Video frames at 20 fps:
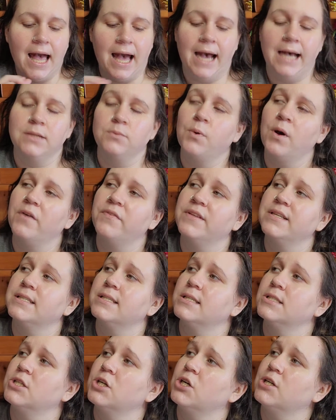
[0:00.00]
As well, if
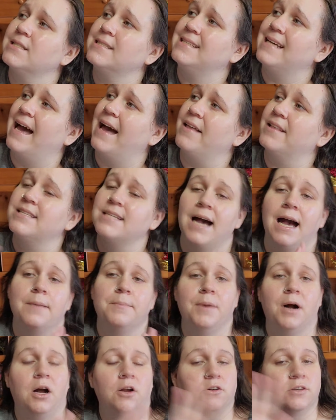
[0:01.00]
this is your 10th
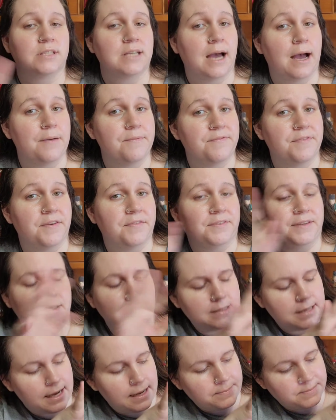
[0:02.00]
time, 100th time,
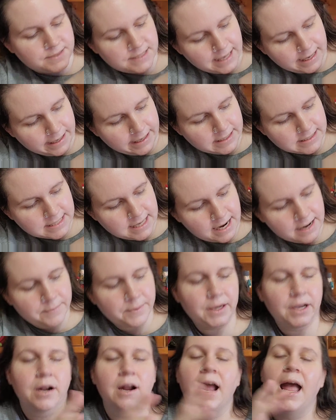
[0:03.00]
50th time, second
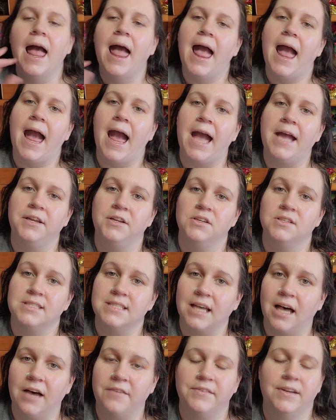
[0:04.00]
time here, and you
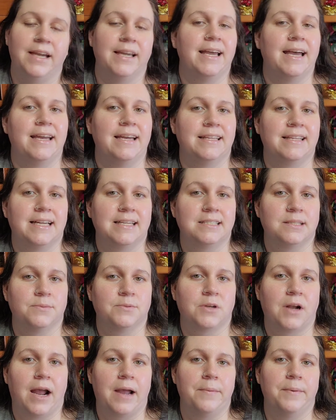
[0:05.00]
still have not yet hit that
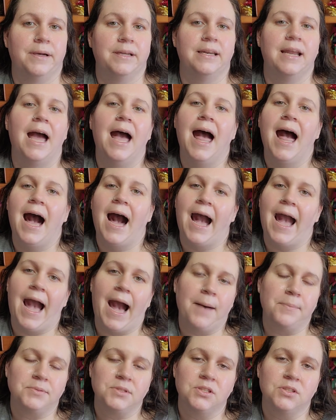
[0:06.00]
subscribe button, I
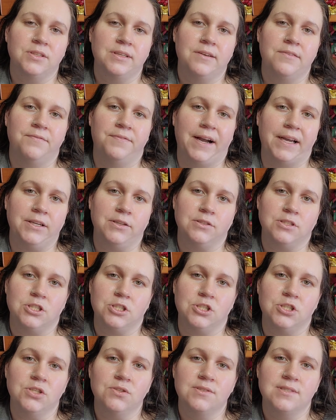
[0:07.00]
absolutely invite you
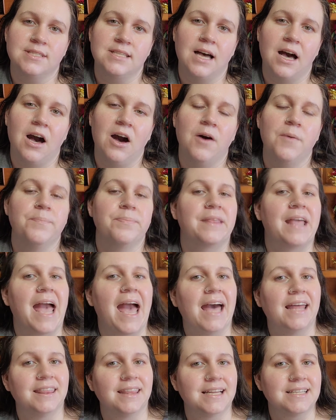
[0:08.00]
to do so.
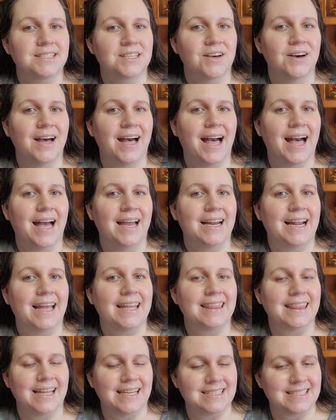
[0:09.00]
And let's go ahead
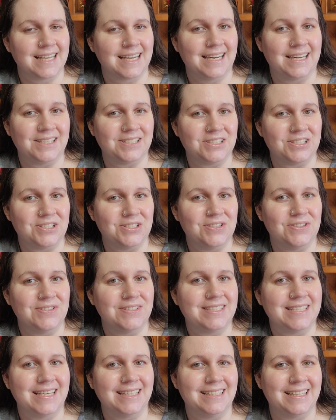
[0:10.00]
and let's get into
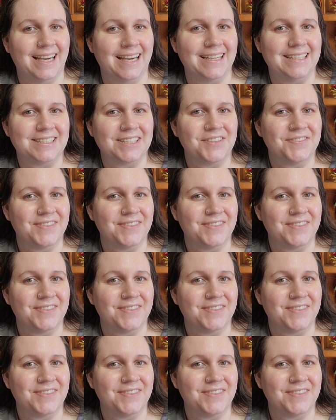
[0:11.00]
today's